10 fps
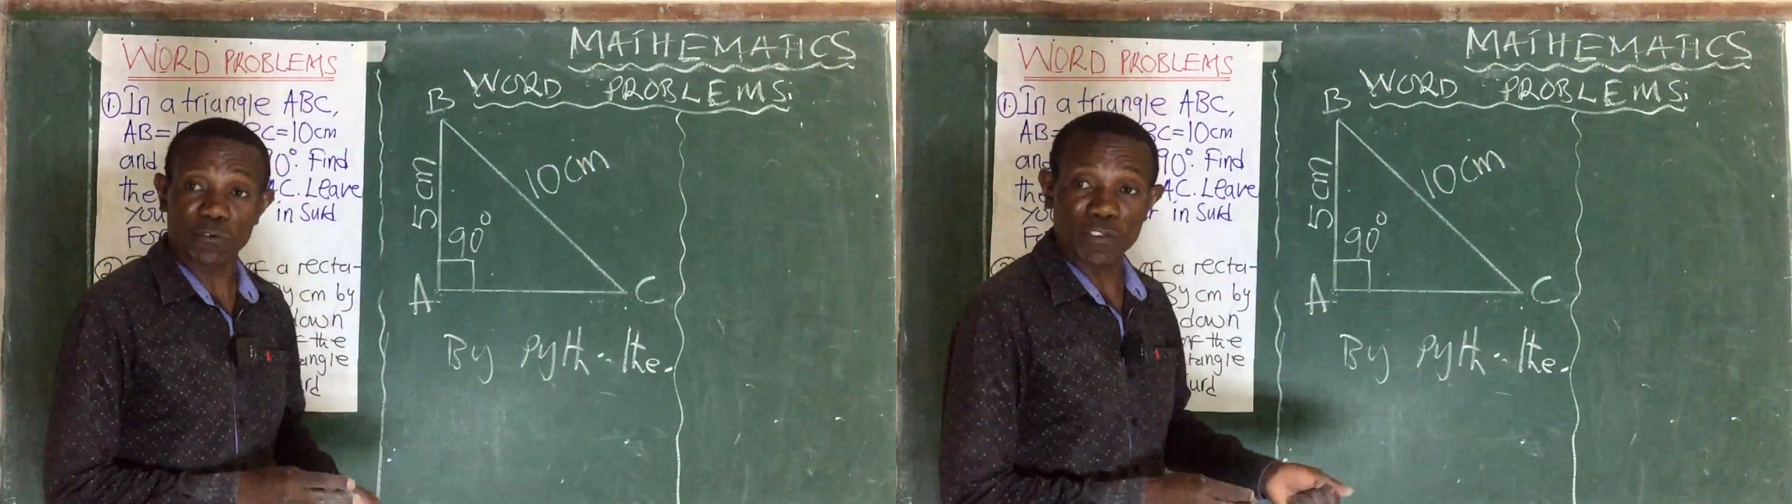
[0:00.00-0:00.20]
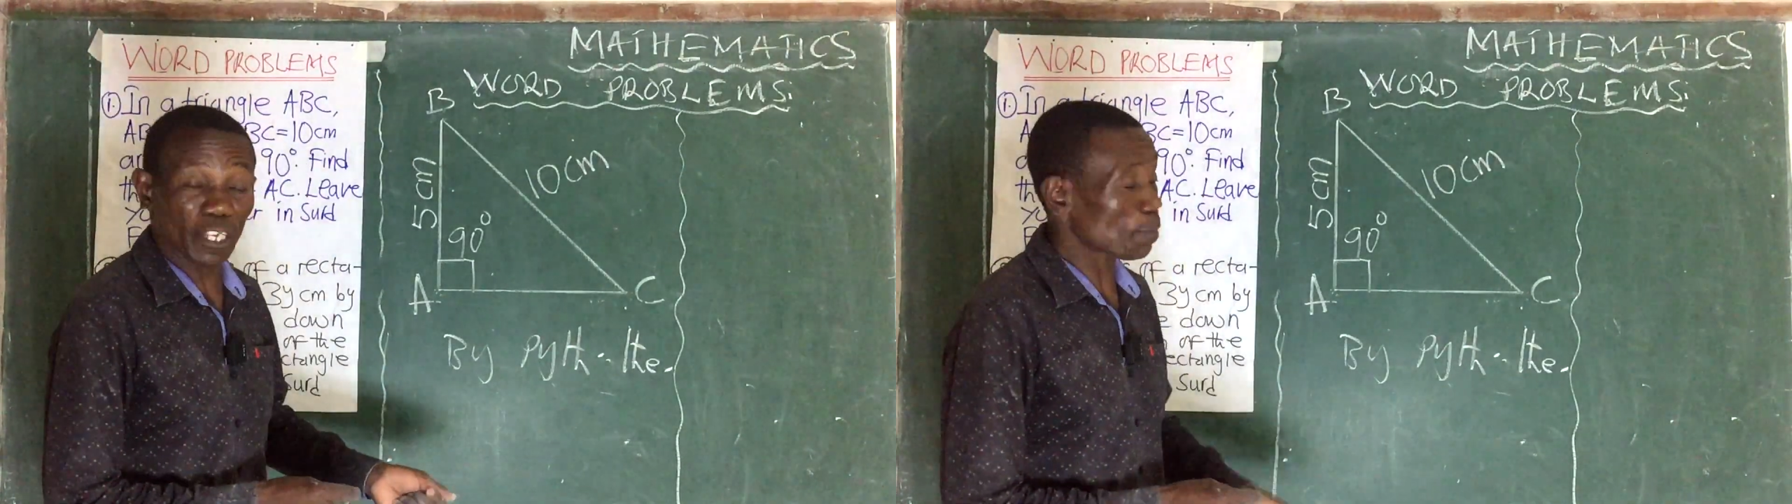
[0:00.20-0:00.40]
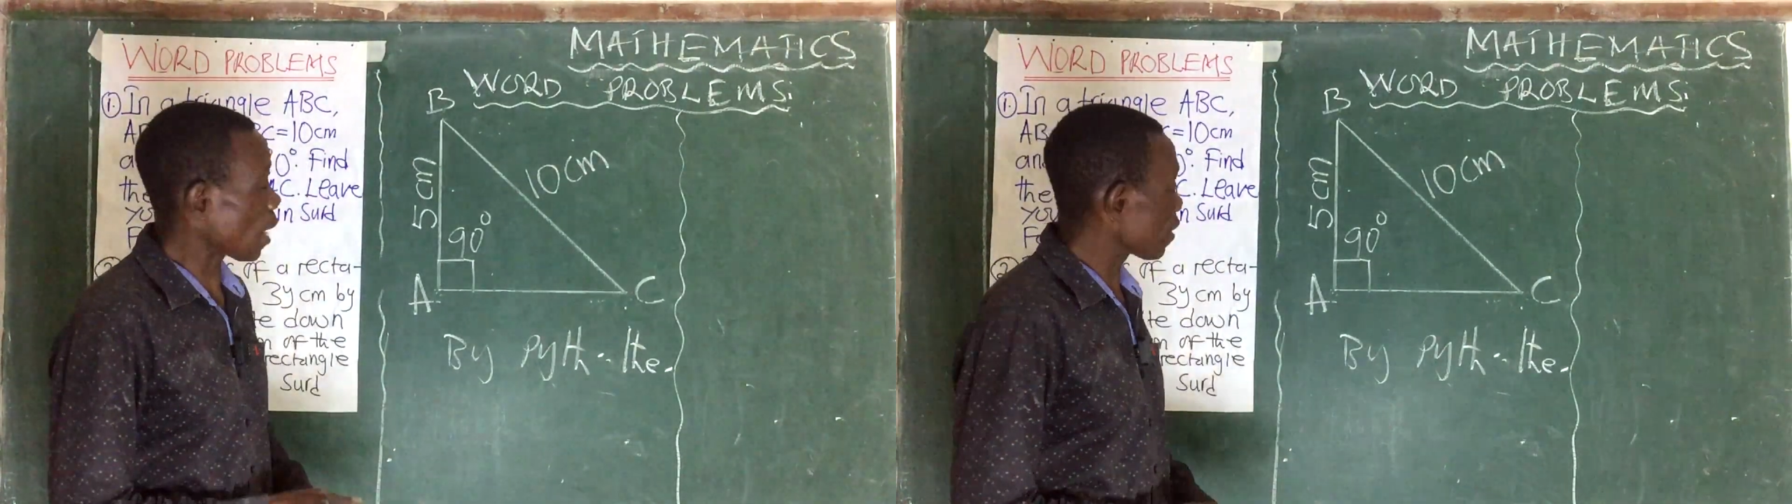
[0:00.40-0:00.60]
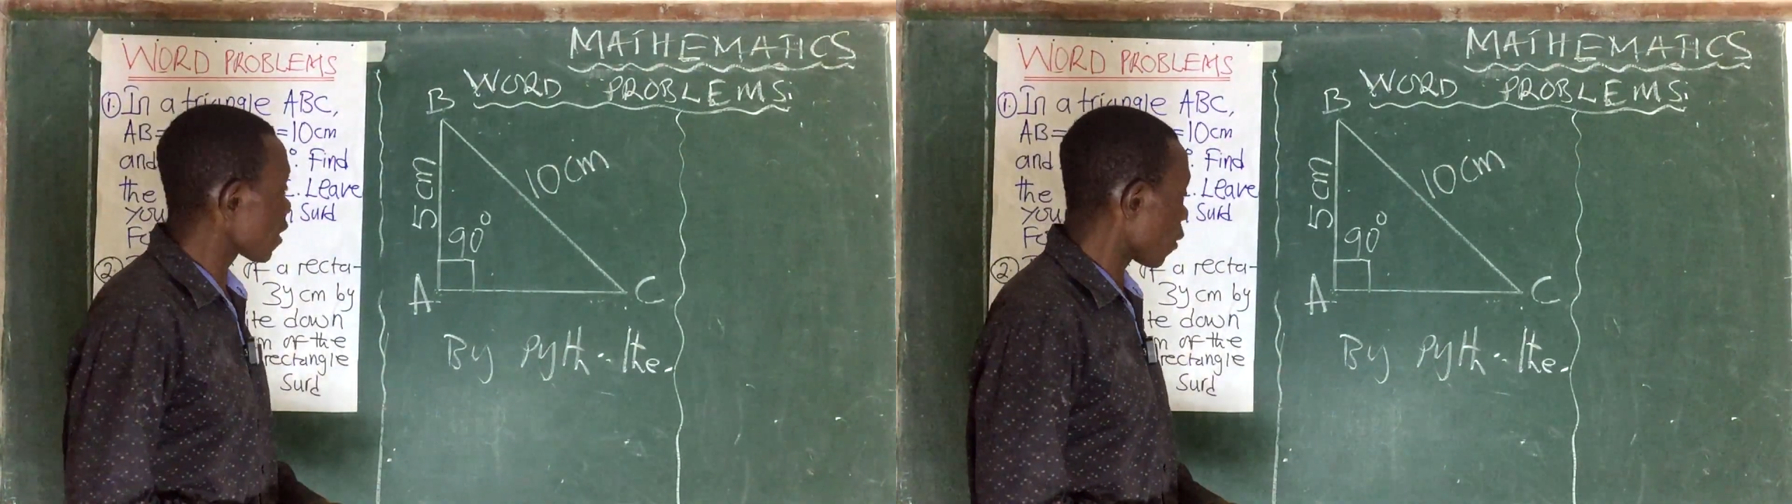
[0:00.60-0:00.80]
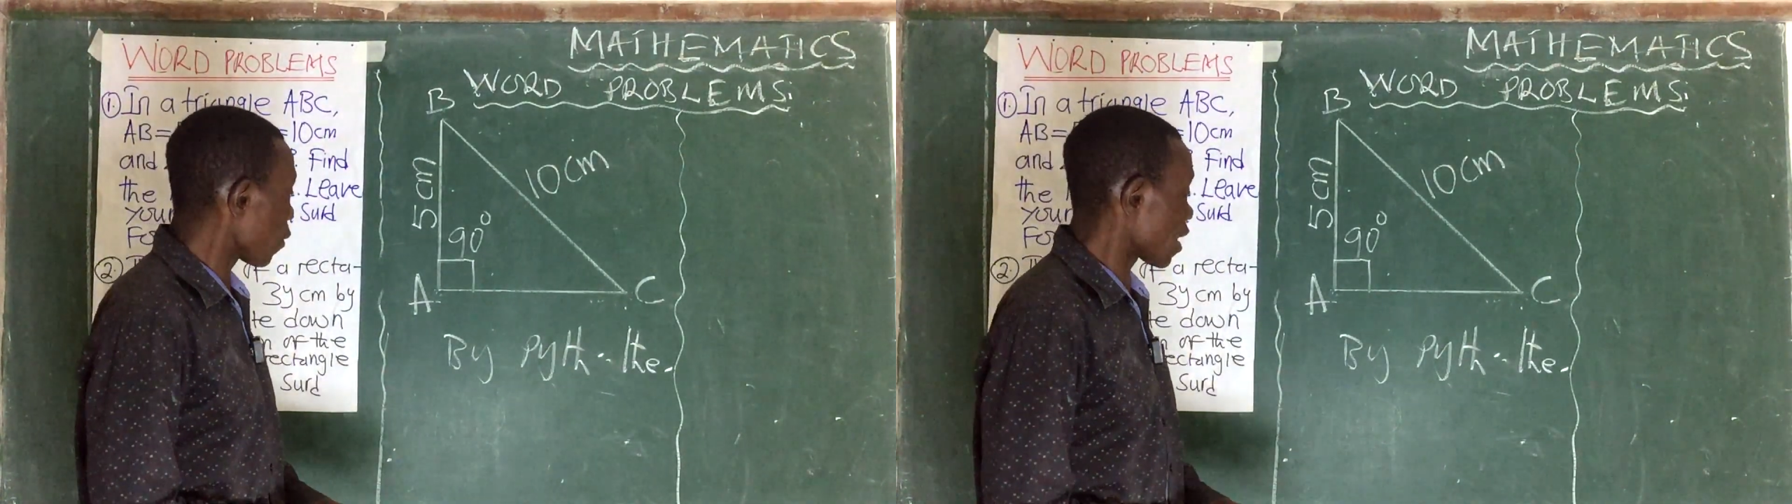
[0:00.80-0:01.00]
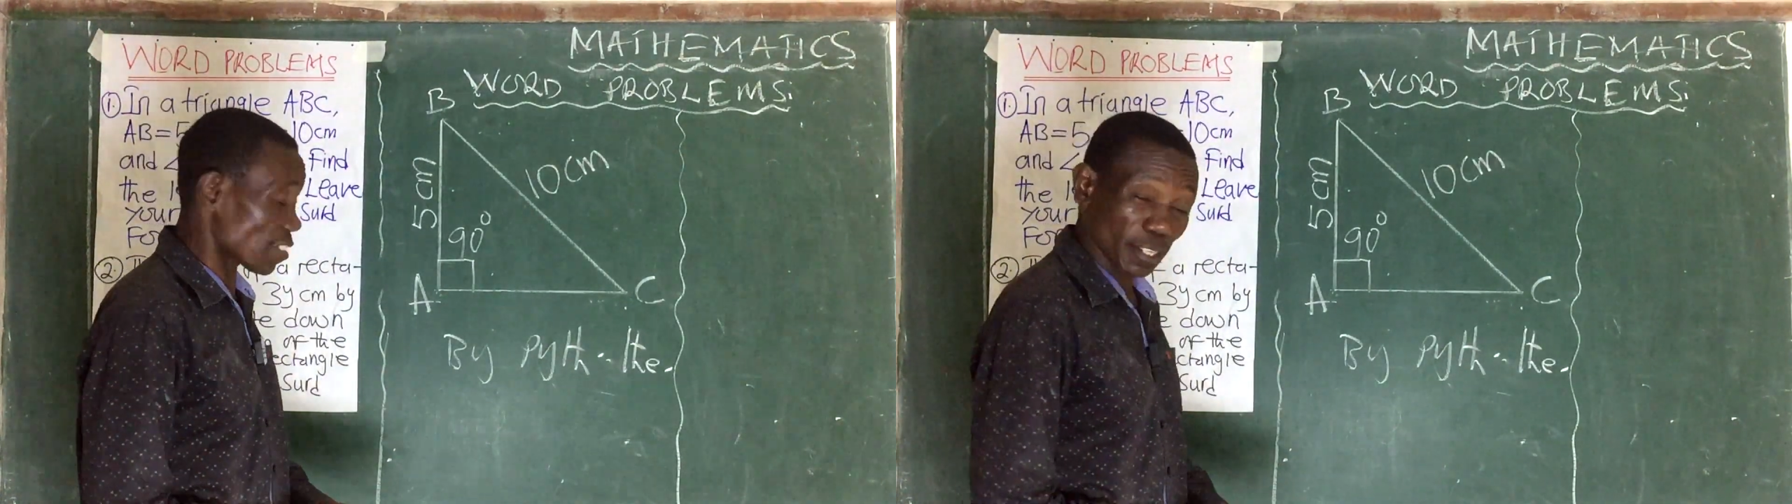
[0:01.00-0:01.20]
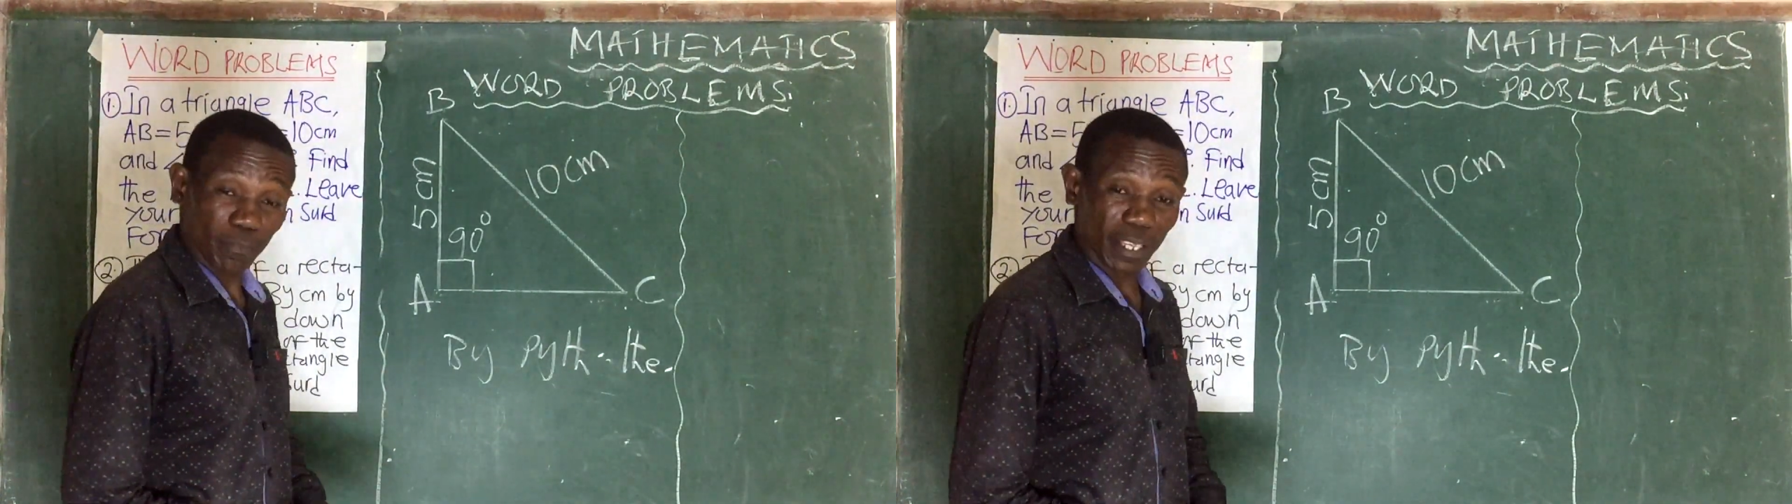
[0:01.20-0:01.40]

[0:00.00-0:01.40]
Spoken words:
of that Pythagoras.